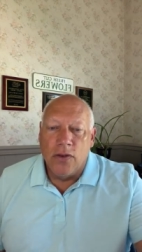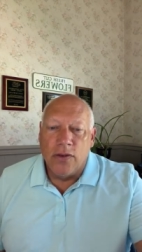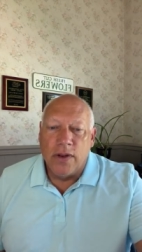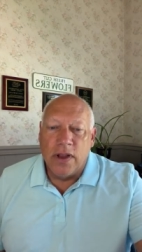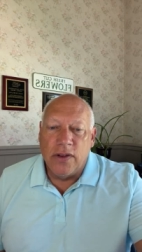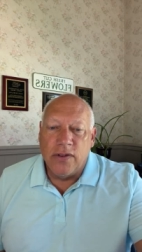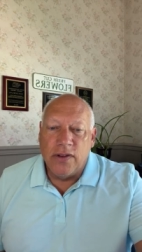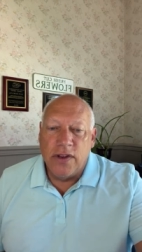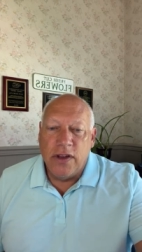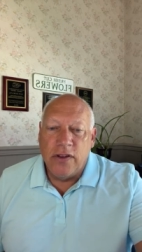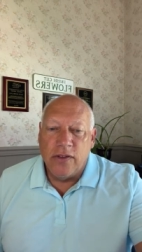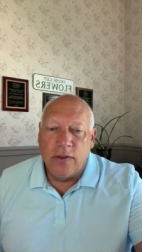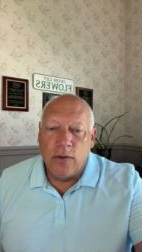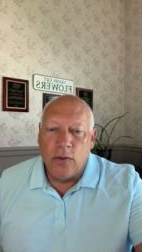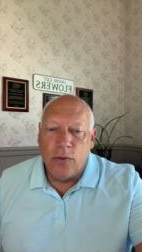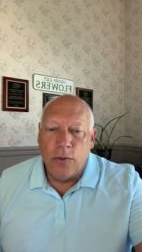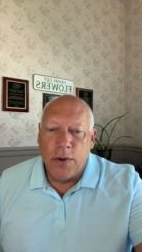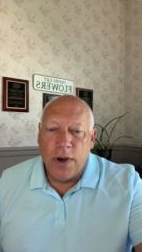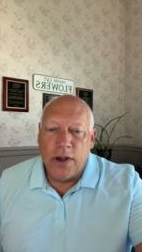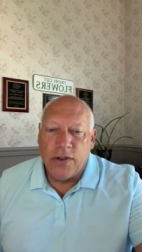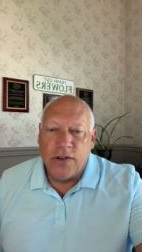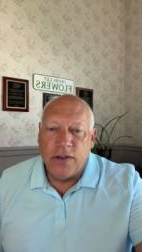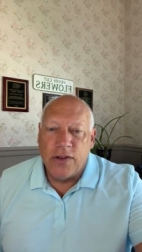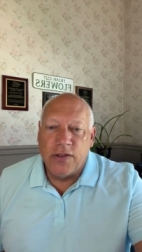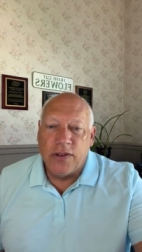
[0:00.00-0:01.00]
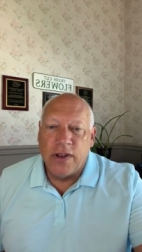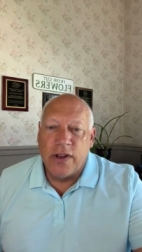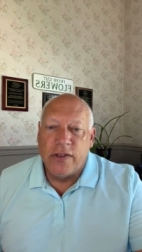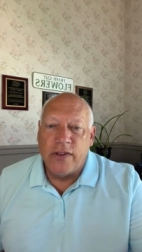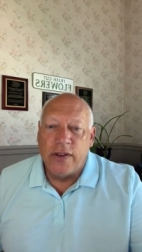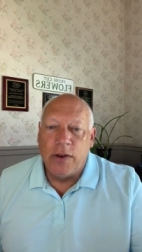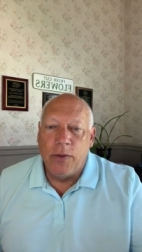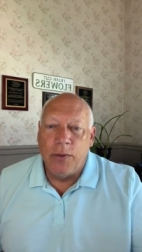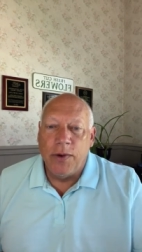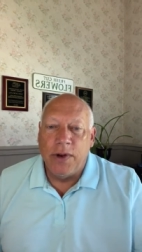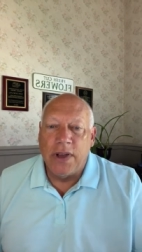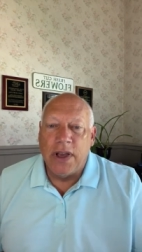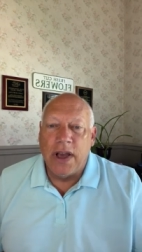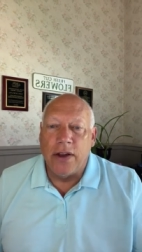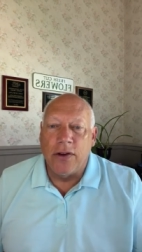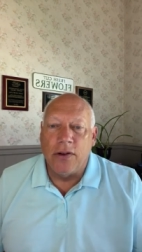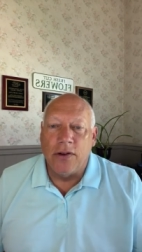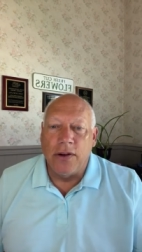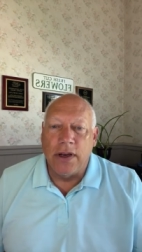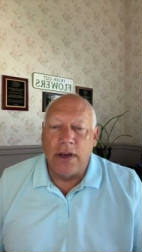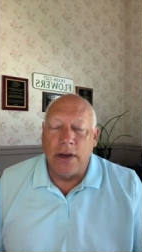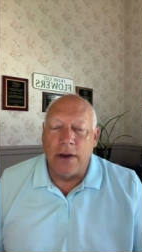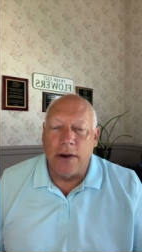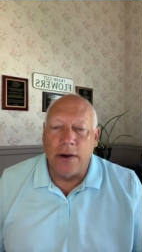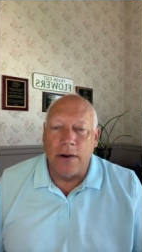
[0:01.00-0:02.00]
So I see some questions. Let's see what we got
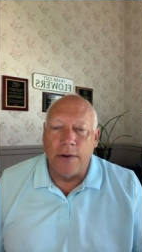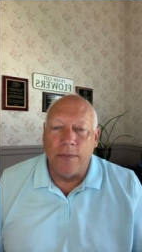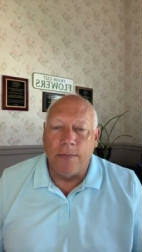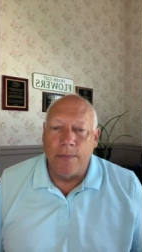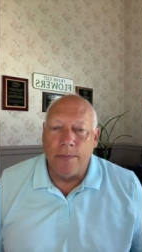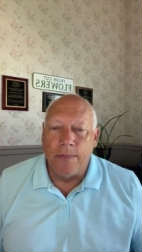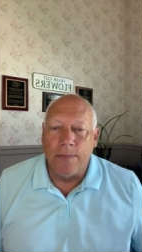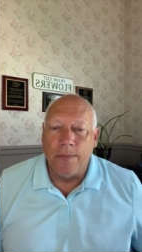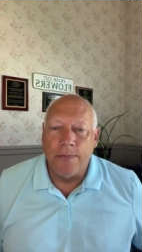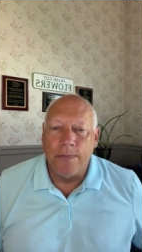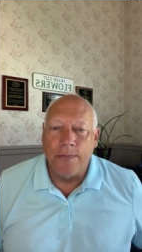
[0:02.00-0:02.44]
on here.